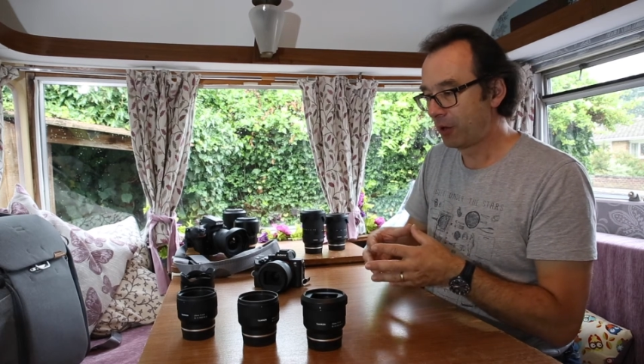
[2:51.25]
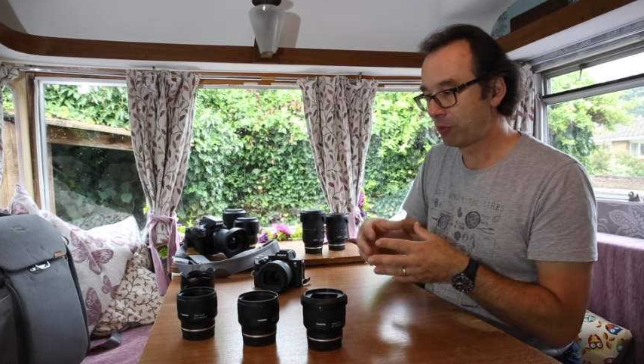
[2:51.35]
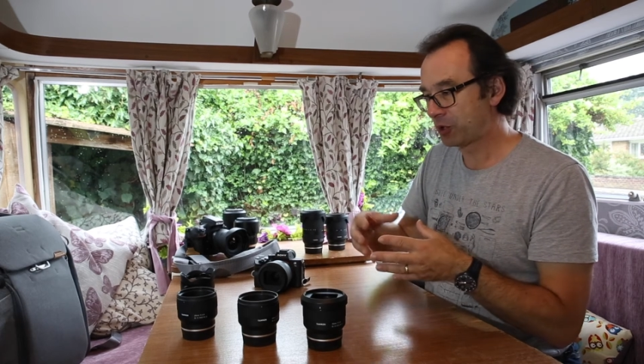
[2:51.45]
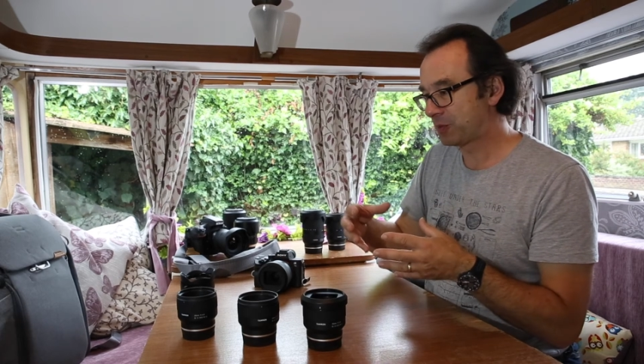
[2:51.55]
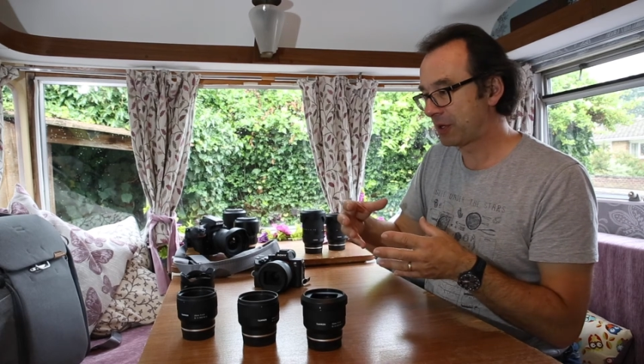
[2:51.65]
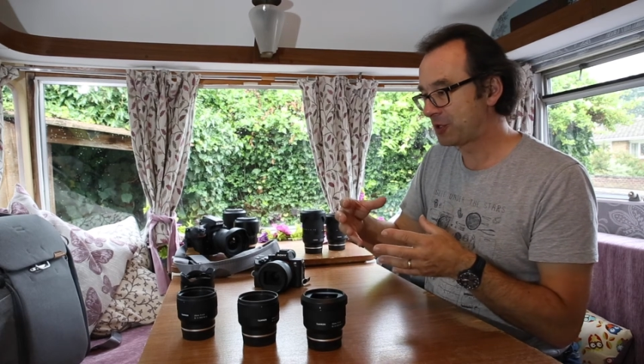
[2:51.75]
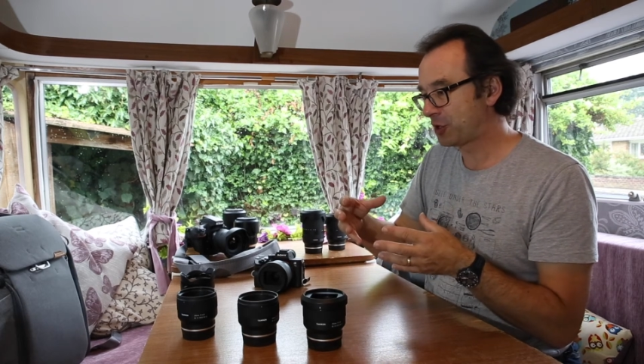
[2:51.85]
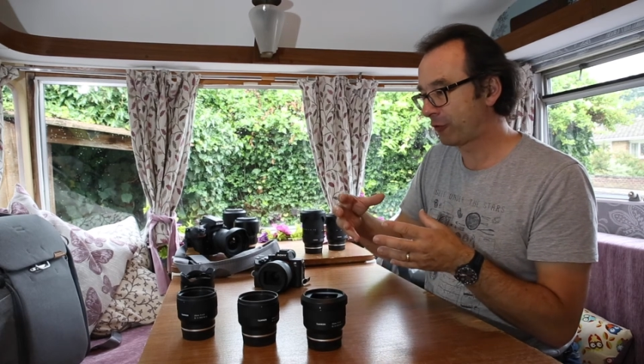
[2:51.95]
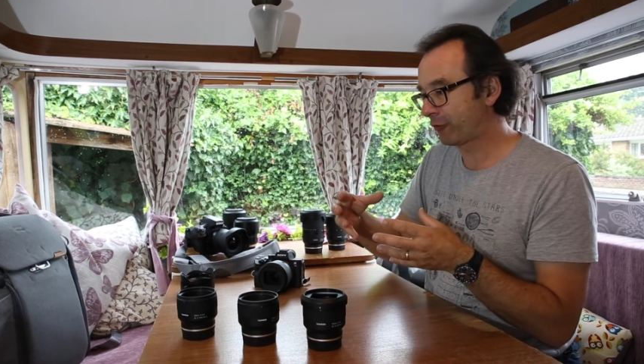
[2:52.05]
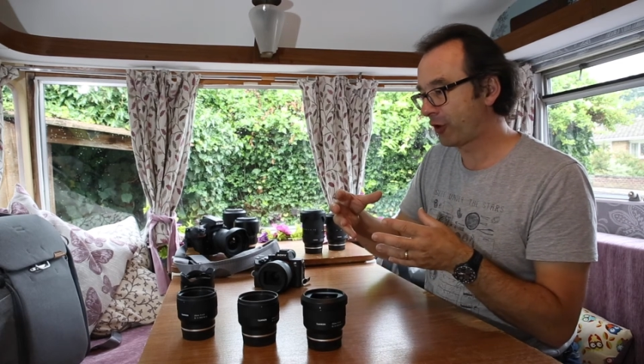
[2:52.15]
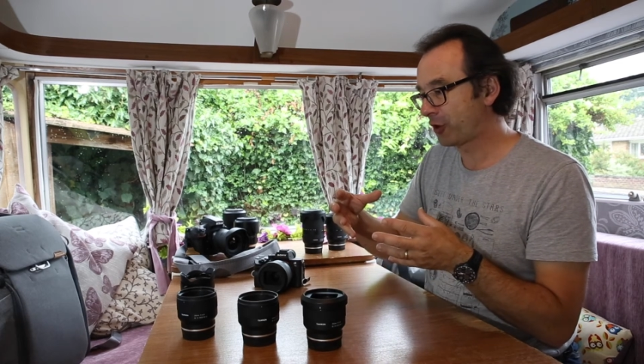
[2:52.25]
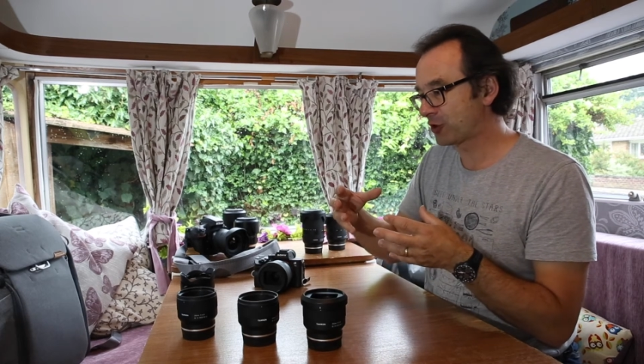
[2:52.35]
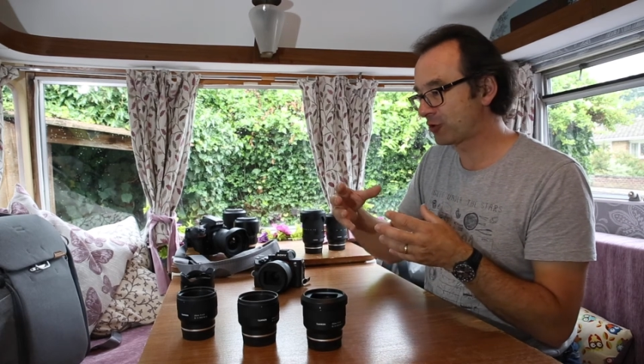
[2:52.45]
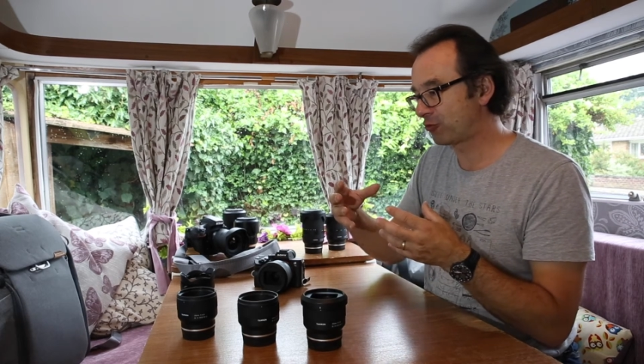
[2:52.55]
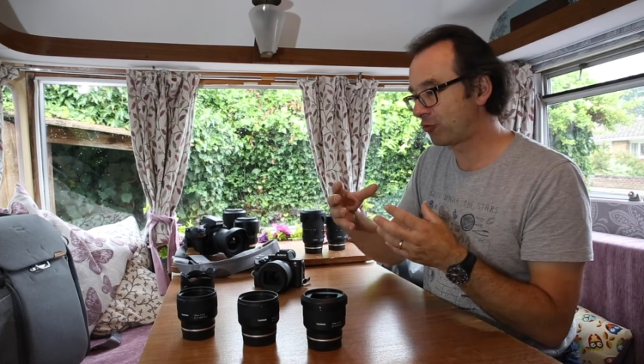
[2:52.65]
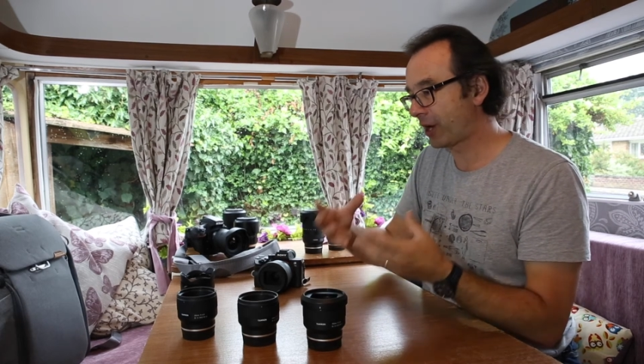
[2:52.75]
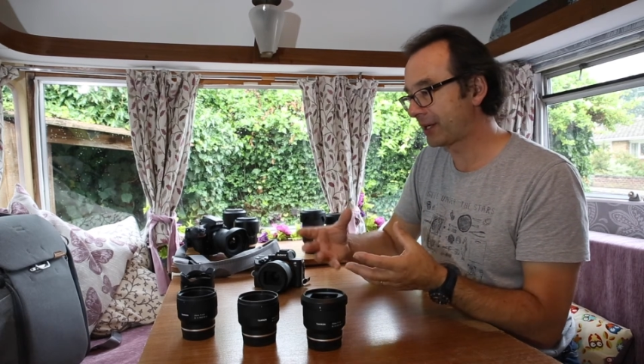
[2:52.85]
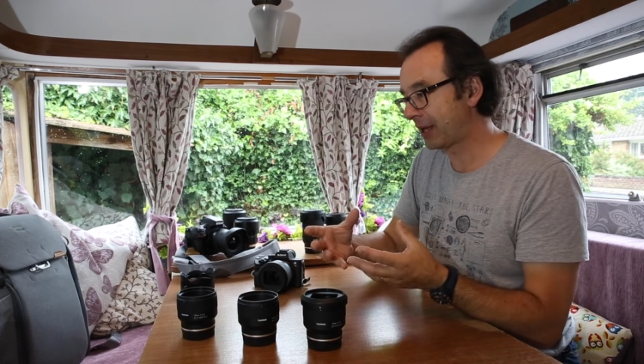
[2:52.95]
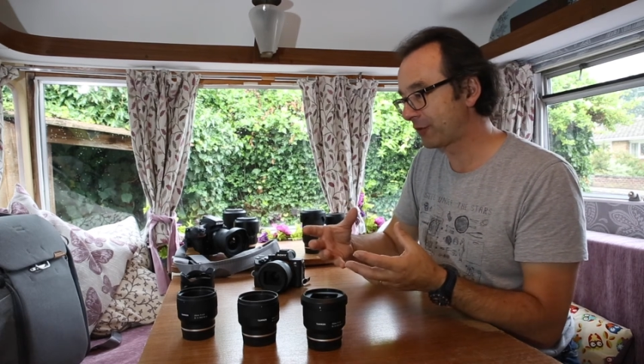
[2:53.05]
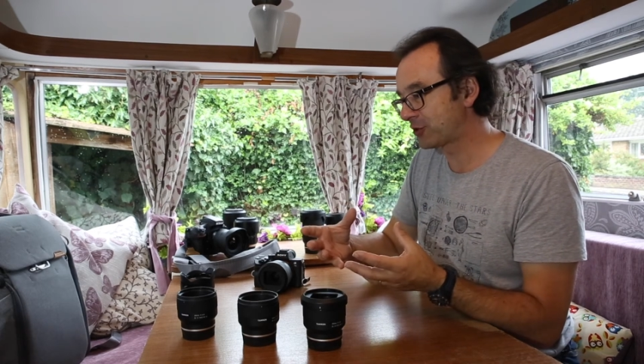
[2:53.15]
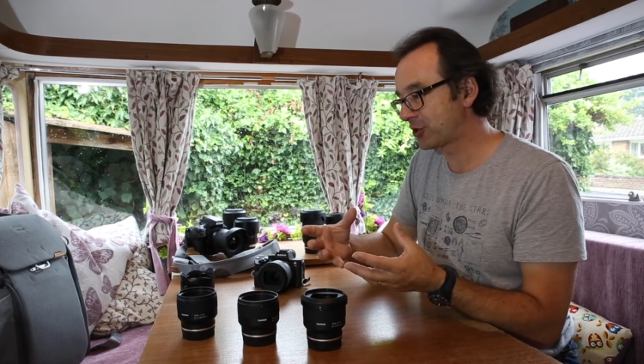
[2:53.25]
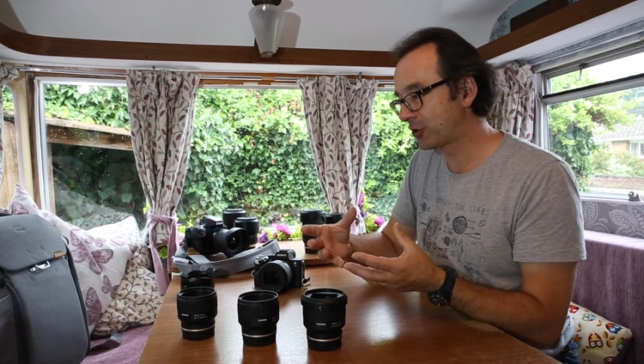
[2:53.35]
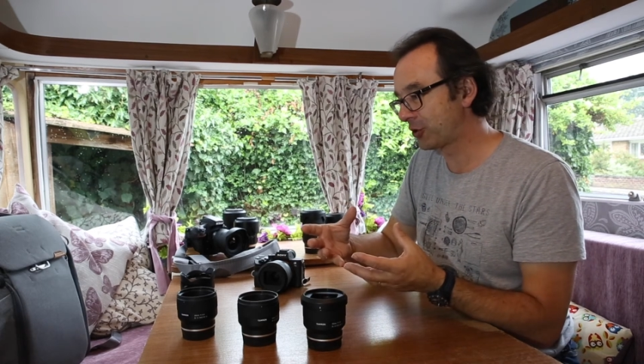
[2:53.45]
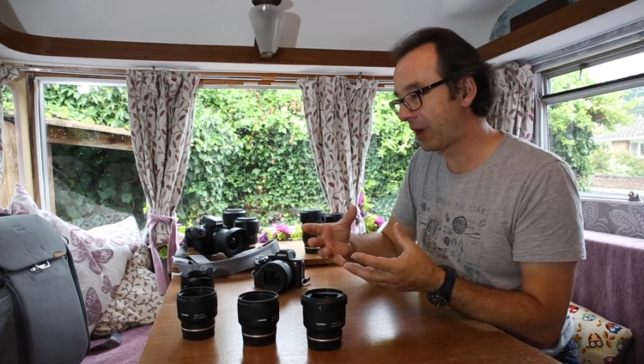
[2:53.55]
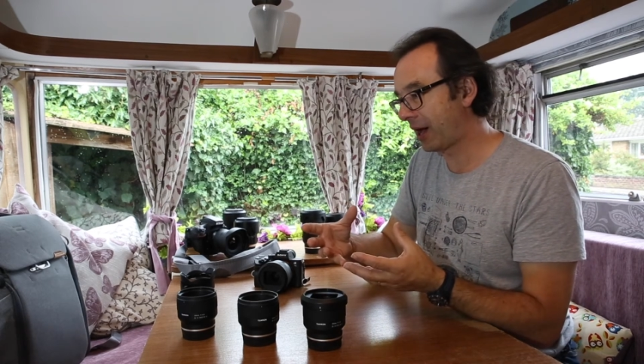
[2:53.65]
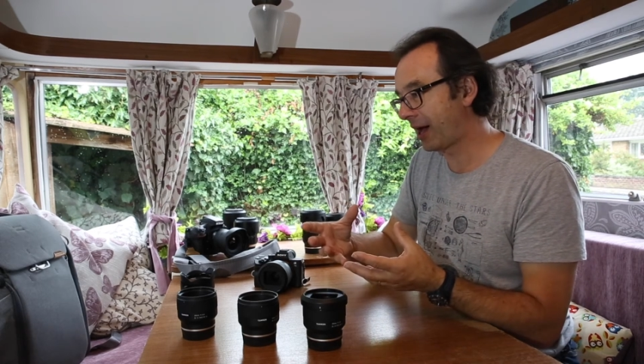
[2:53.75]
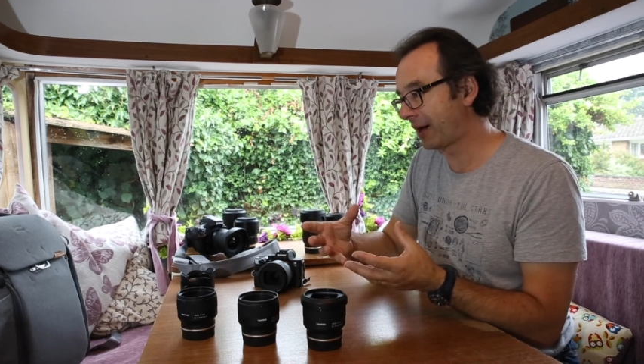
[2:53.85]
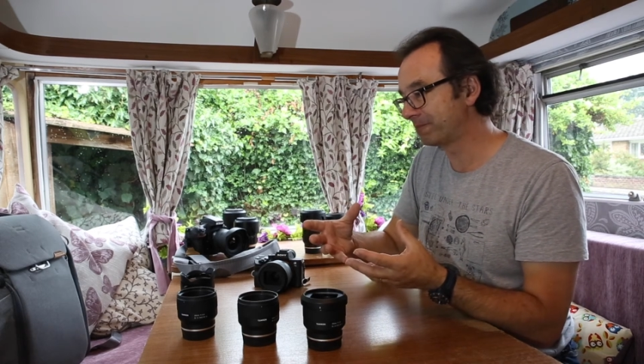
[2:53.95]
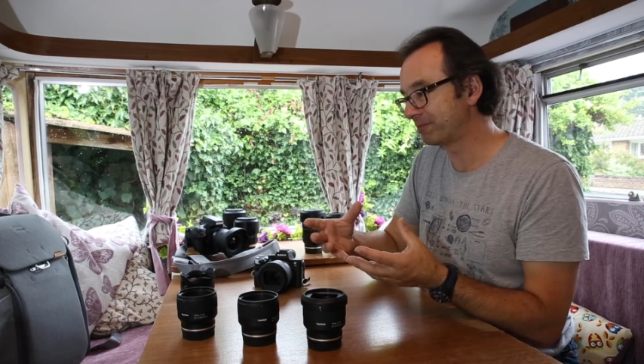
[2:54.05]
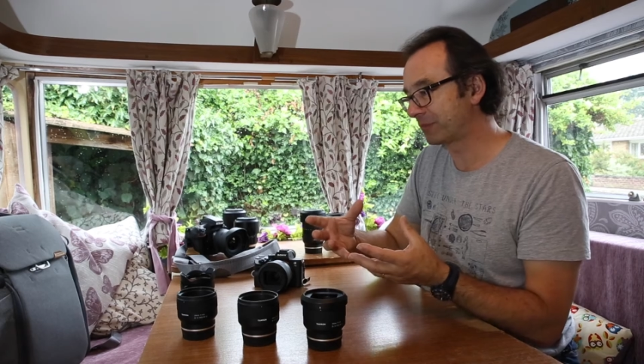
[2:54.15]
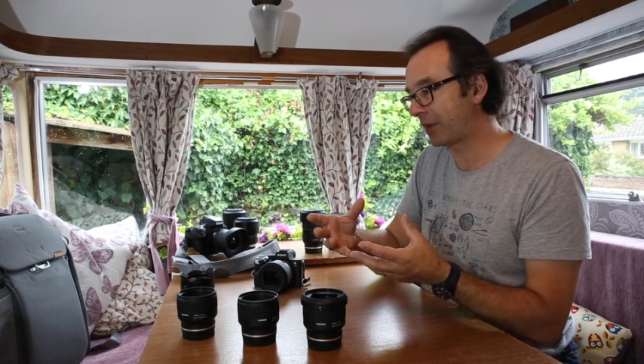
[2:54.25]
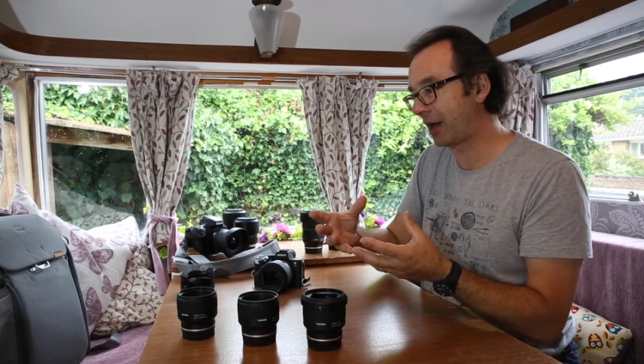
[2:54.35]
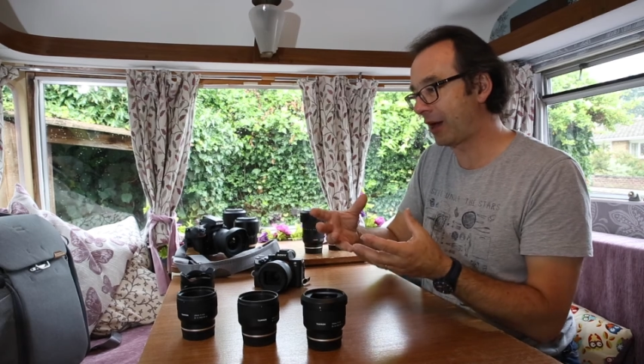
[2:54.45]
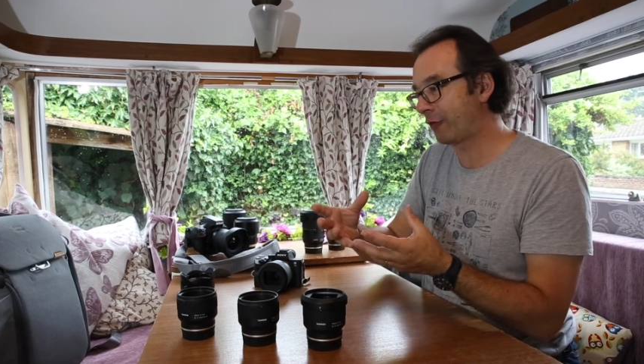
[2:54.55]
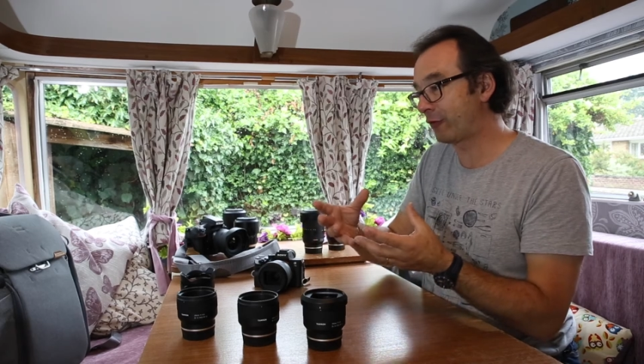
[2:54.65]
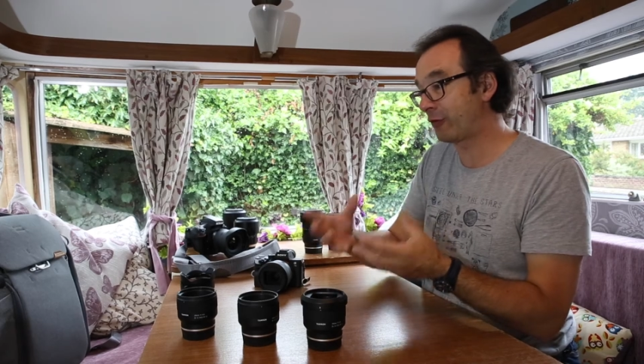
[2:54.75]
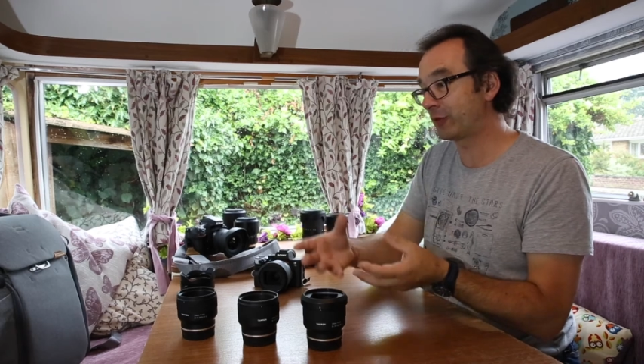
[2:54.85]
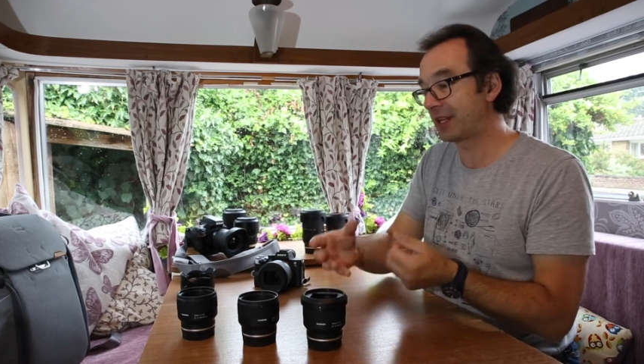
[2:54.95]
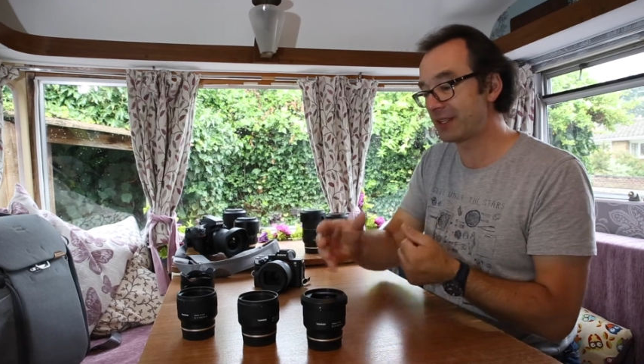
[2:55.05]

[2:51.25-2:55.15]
which means you can focus right down to 15